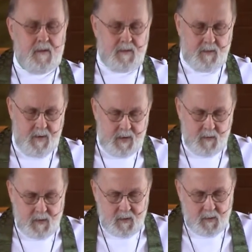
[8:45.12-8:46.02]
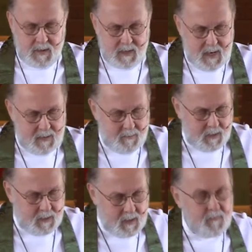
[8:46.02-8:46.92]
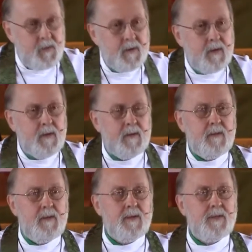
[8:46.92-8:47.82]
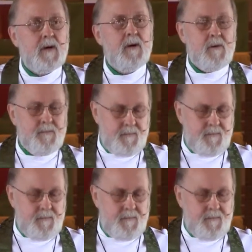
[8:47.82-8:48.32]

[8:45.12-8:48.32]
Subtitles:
Is there anyone who has not been comforted in their sorrow?